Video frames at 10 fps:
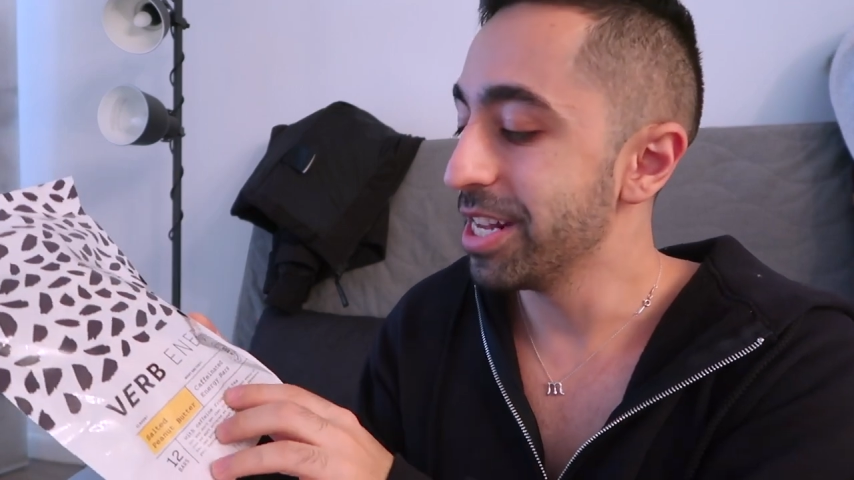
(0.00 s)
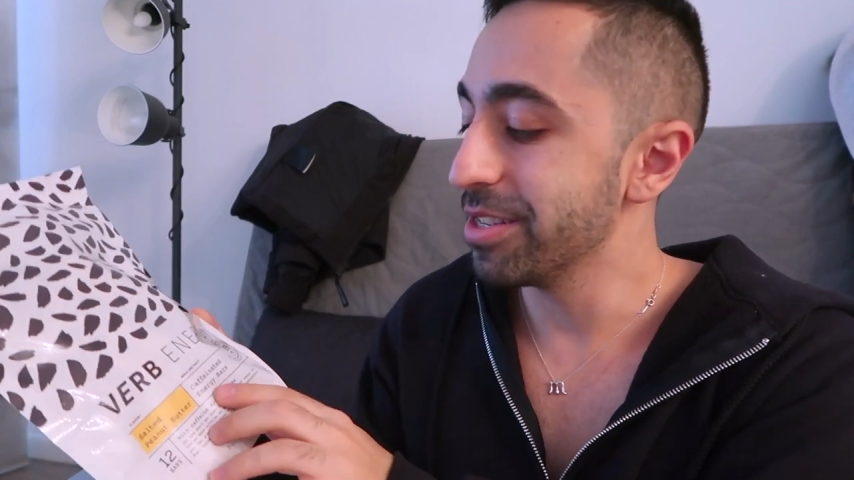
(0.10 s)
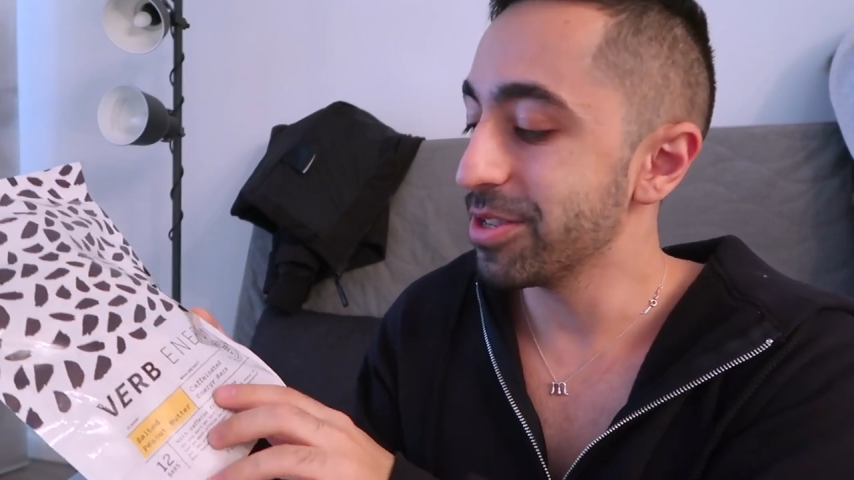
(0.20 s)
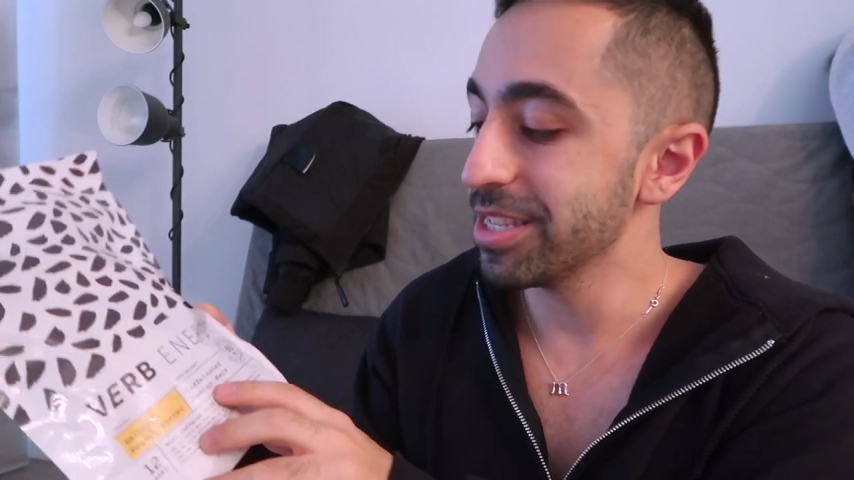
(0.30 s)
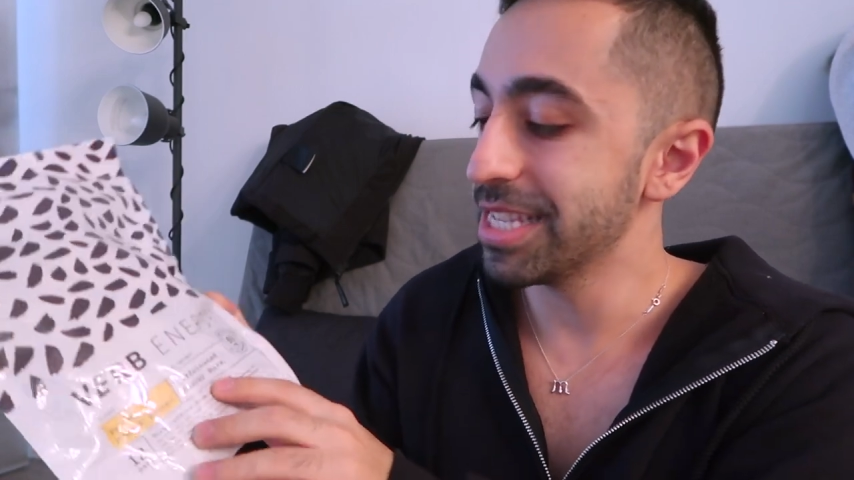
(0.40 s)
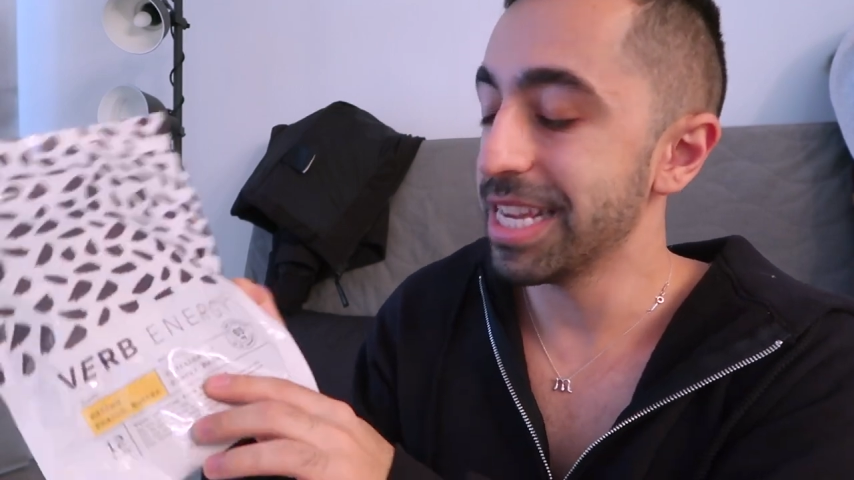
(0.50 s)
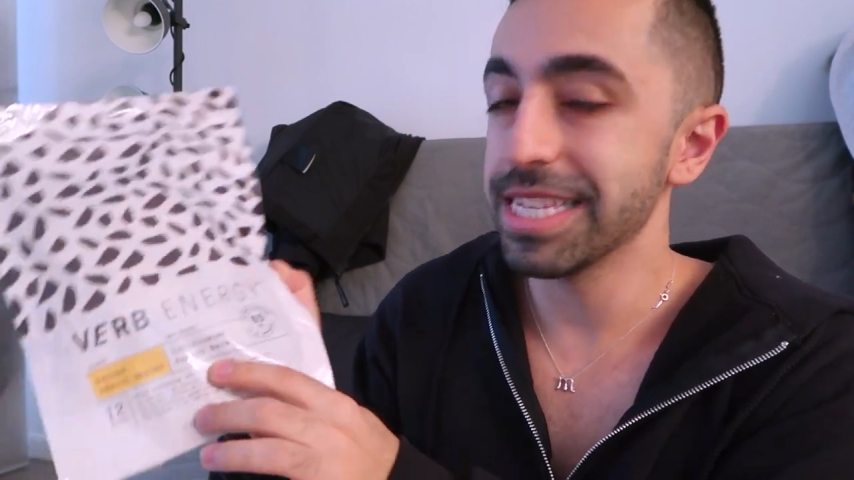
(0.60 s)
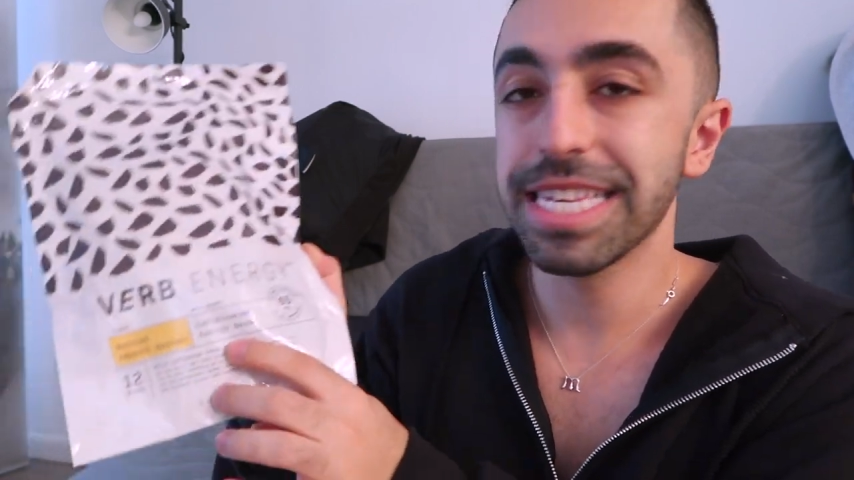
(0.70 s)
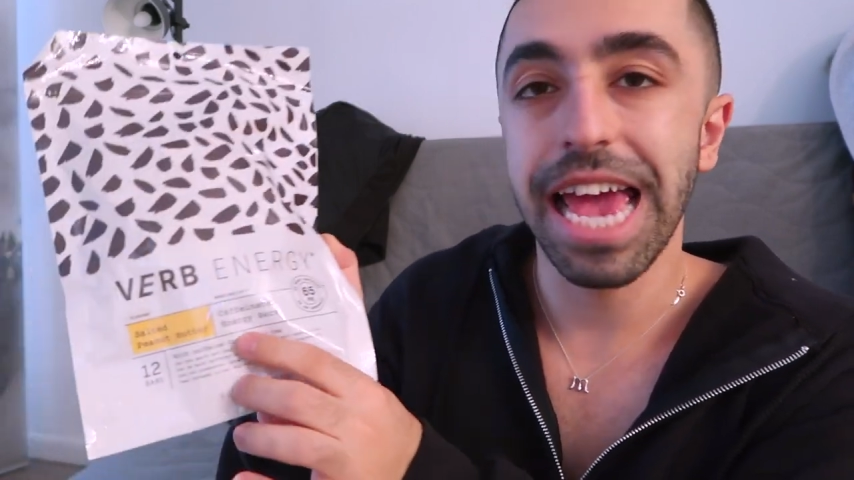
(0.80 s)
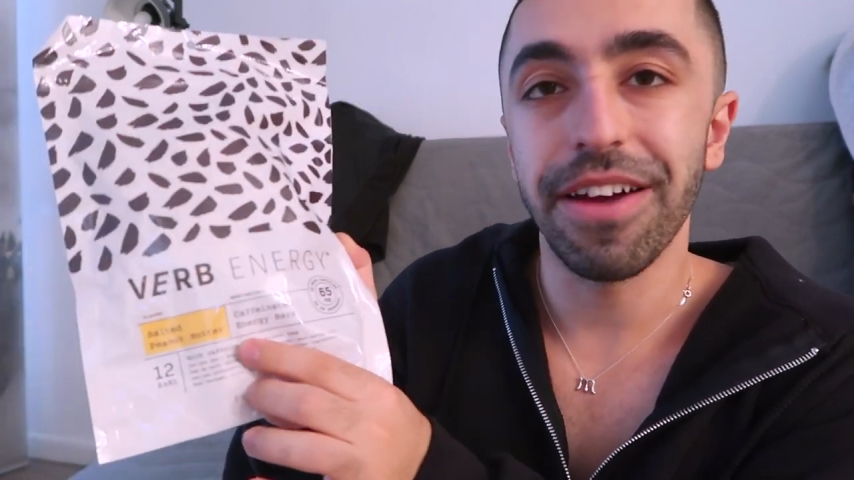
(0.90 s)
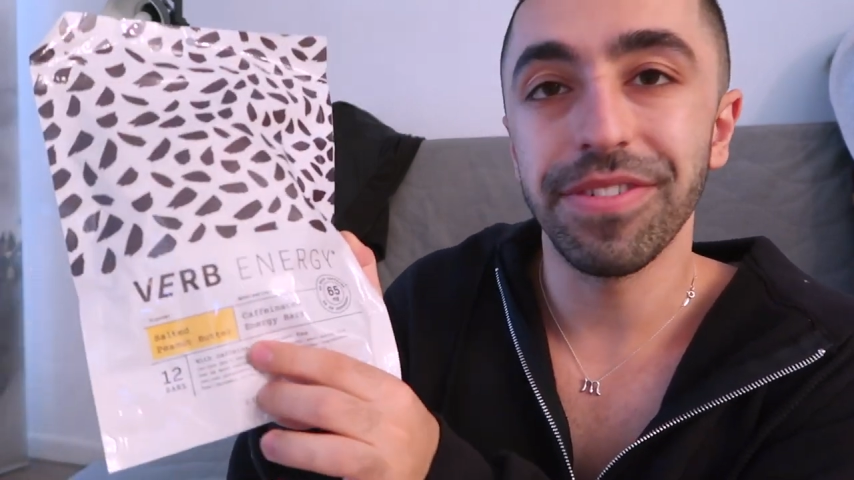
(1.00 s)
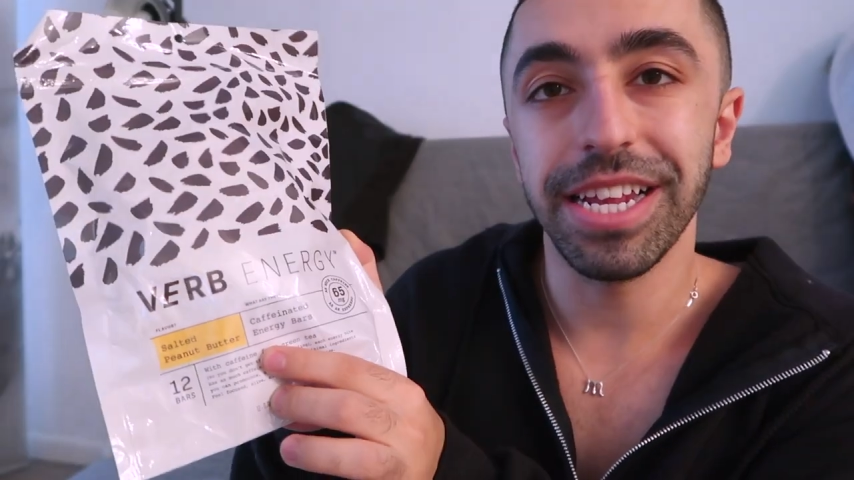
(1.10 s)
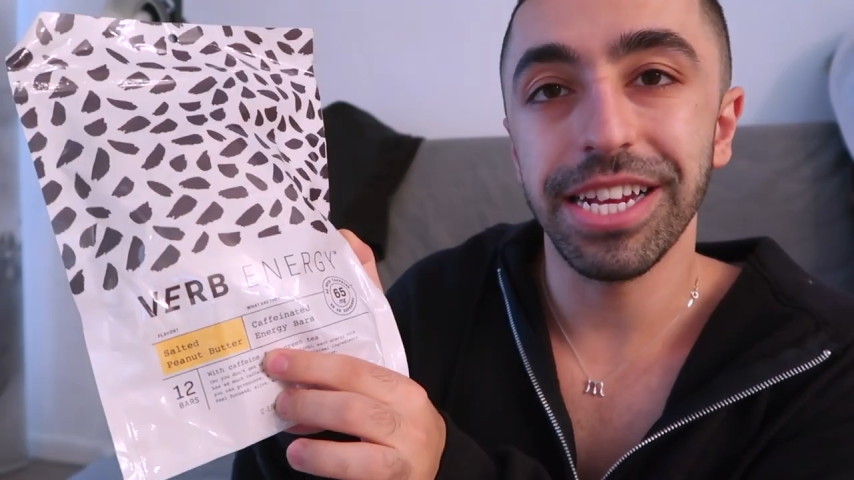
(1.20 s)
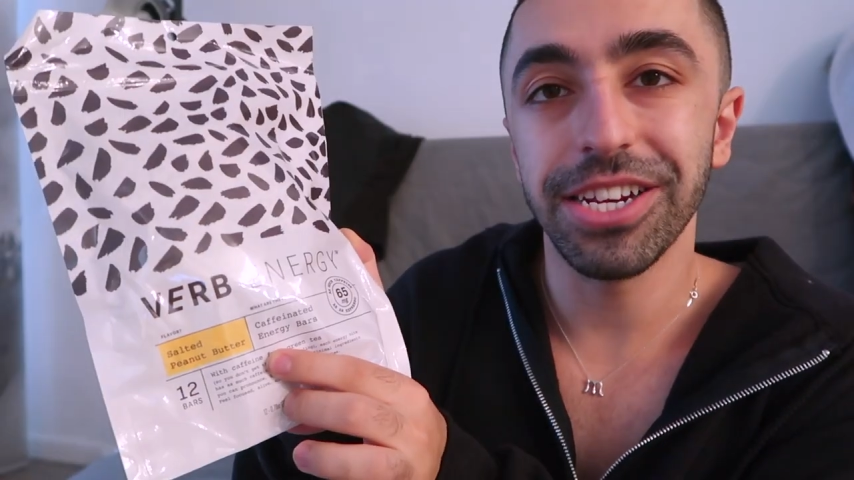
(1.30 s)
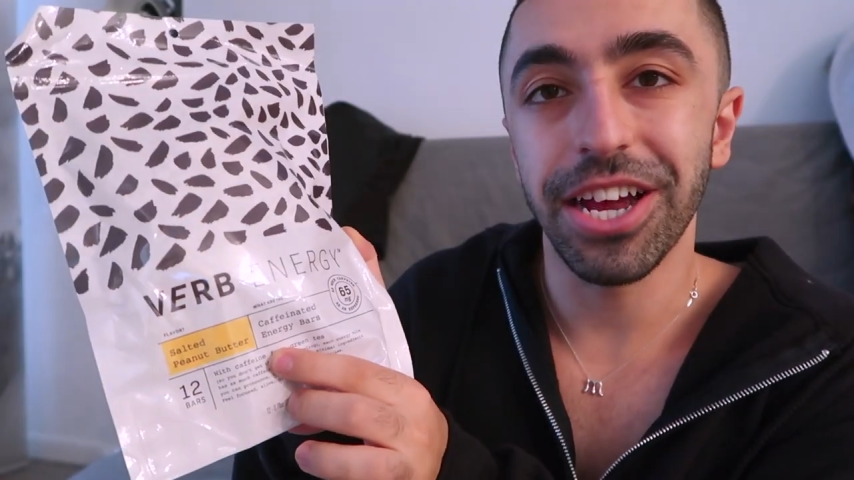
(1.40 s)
This one says caffeinated